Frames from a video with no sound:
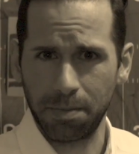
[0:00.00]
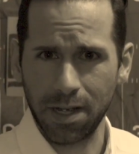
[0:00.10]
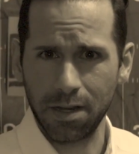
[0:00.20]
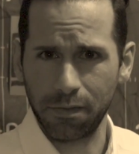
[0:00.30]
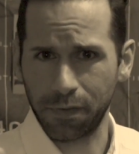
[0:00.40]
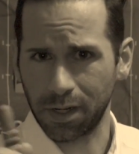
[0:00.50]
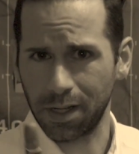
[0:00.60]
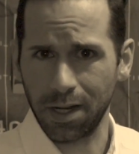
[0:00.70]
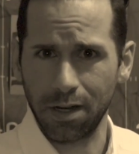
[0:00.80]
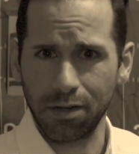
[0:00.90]
Keep an eye out for
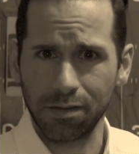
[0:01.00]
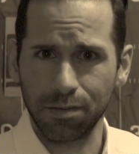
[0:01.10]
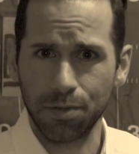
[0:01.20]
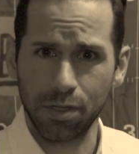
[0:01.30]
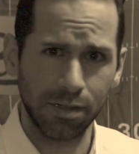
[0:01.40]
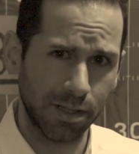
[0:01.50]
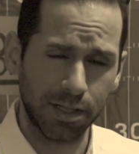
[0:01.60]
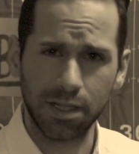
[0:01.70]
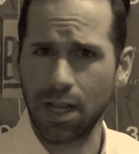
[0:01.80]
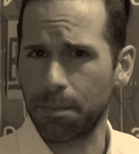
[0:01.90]
Claire, she's the
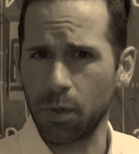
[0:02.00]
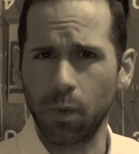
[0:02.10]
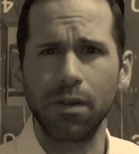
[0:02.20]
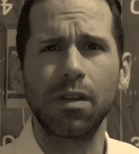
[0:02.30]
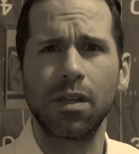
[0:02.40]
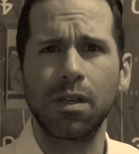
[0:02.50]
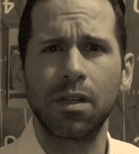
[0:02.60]
sloppy one.